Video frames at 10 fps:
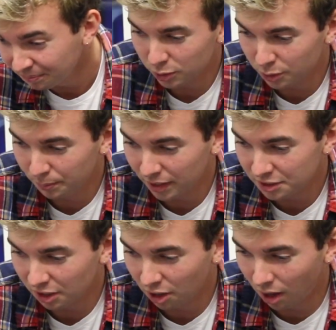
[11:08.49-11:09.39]
What's your
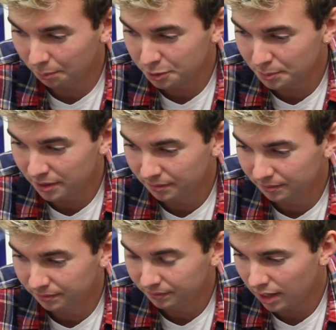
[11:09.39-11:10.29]
biggest accomplishment?
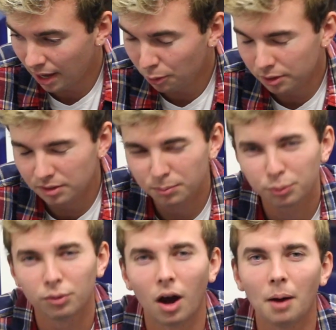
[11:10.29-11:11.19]
I would
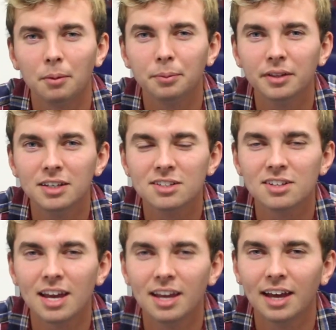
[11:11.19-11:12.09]
probably
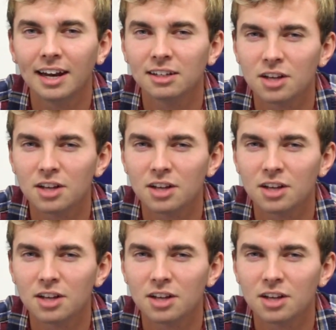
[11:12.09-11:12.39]
say getting